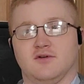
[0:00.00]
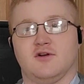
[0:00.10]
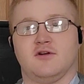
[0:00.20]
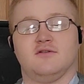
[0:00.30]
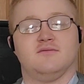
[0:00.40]

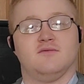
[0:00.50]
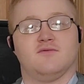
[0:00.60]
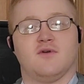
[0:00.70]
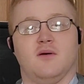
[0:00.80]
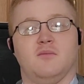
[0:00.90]
learn
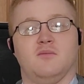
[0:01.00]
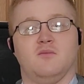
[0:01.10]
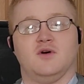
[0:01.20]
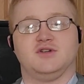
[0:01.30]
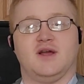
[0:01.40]
from
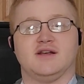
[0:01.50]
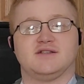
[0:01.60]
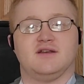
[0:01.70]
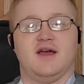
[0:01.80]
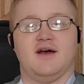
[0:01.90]
what you
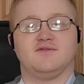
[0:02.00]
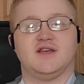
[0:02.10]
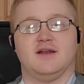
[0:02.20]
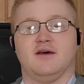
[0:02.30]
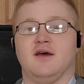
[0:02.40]
guys have
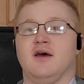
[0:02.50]
said.